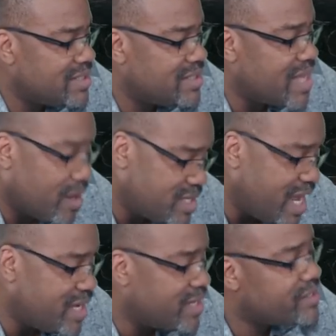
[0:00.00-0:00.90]
I'll
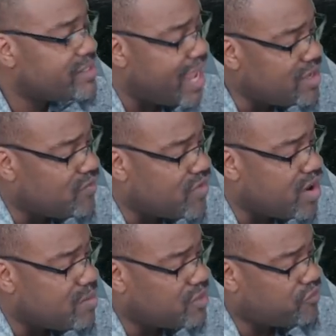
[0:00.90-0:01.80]
take it. Thank you
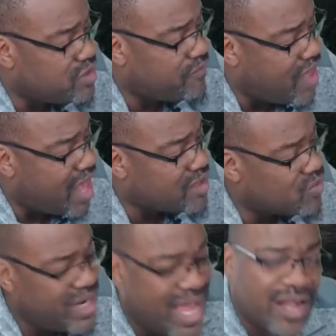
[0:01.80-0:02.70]
very much for the follow.
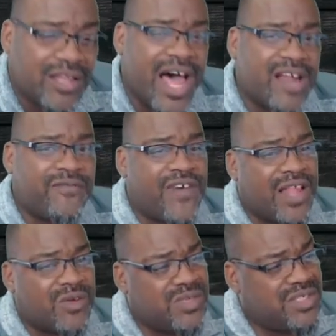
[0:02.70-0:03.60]
We got a lot of
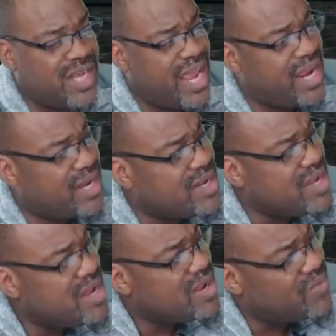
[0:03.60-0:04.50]
followers today, and
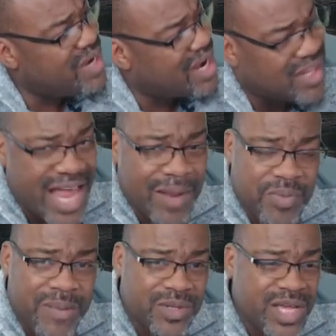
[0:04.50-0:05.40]
we got a lot of
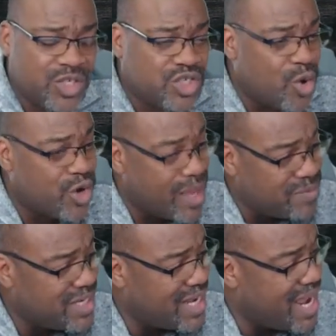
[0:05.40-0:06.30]
people that showed up
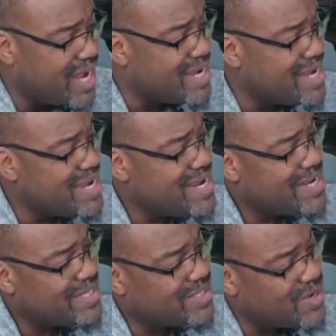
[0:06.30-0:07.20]
today.
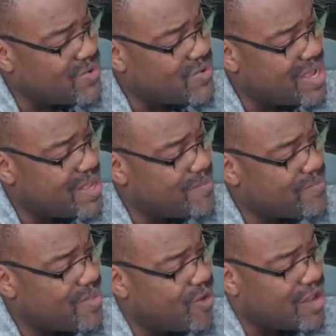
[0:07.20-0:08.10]
So
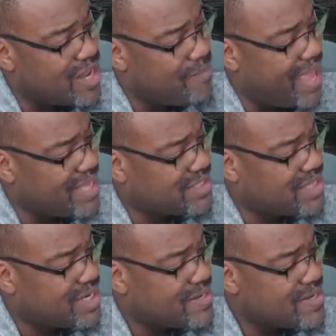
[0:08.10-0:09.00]
um, all I'm
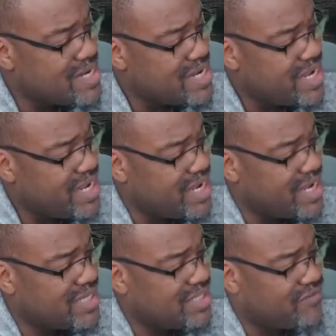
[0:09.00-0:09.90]
asking
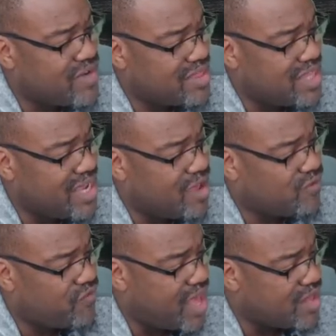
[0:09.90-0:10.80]
is, if nothing
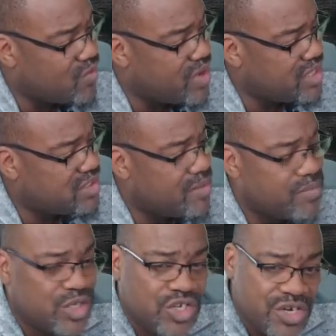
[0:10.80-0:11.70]
else, follow us.
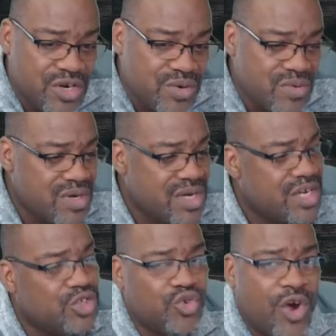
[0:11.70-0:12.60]
Number two,
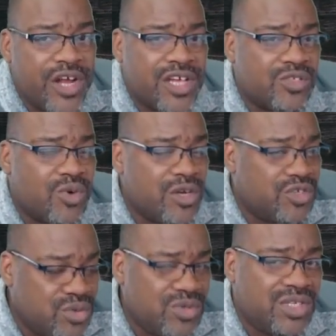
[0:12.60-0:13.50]
join us on
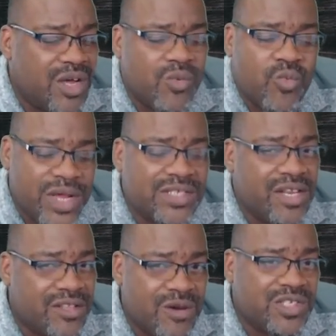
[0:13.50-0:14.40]
Tuesday, uh,
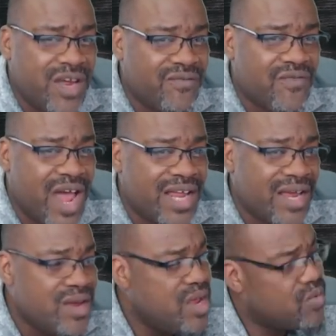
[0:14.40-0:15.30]
Wednesday, Thursday, and
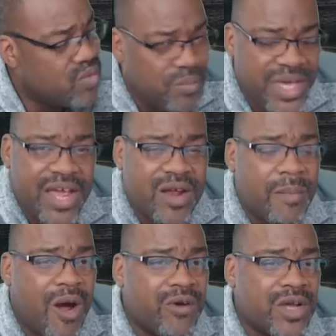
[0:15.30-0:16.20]
Friday. We'll be here
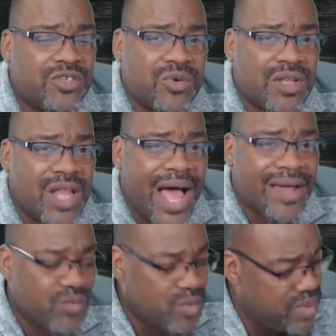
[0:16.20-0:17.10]
tomorrow at two
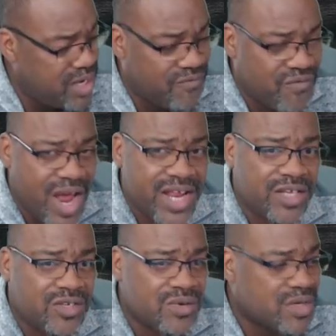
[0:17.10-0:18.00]
o'clock, and we'll be here Friday
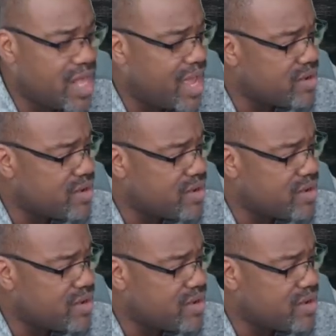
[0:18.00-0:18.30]
at two o'clock.